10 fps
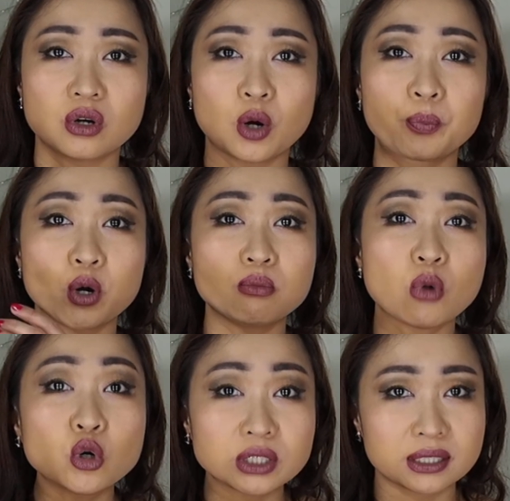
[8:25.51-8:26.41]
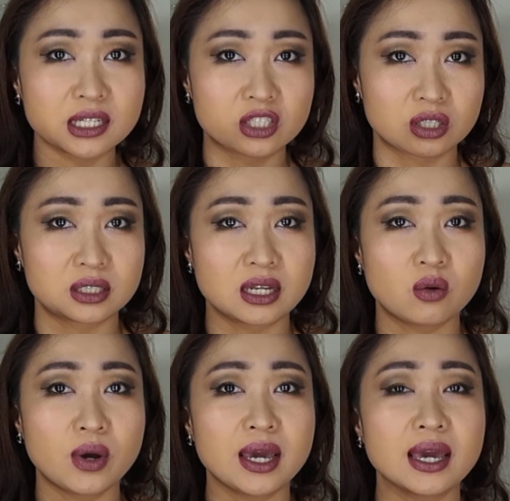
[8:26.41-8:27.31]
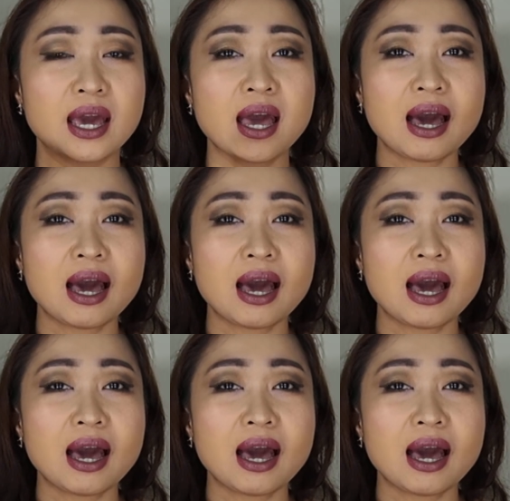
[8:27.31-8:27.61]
or promote it a certain way.